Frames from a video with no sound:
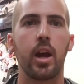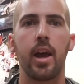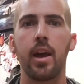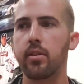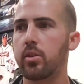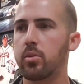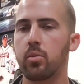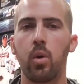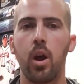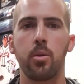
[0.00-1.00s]
I have a
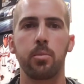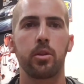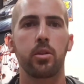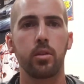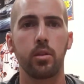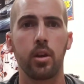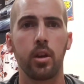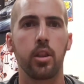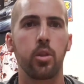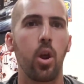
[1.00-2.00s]
wide open
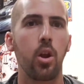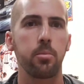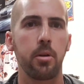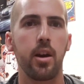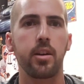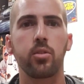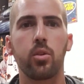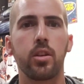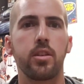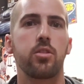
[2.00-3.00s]
throttle box
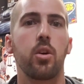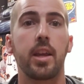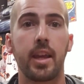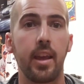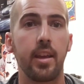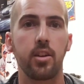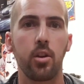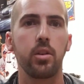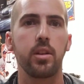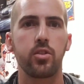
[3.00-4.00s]
on it, so I can
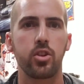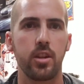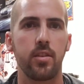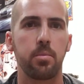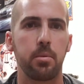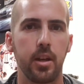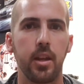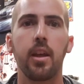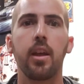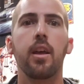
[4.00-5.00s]
no lift shift,
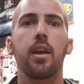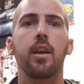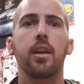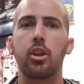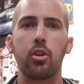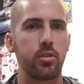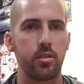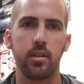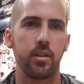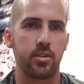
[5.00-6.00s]
but you
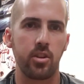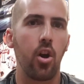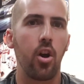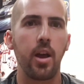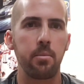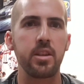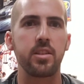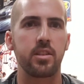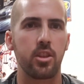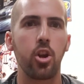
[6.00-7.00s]
saw I
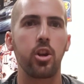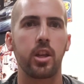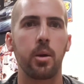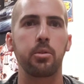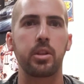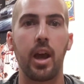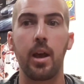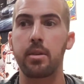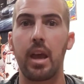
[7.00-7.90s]
missed third a couple times.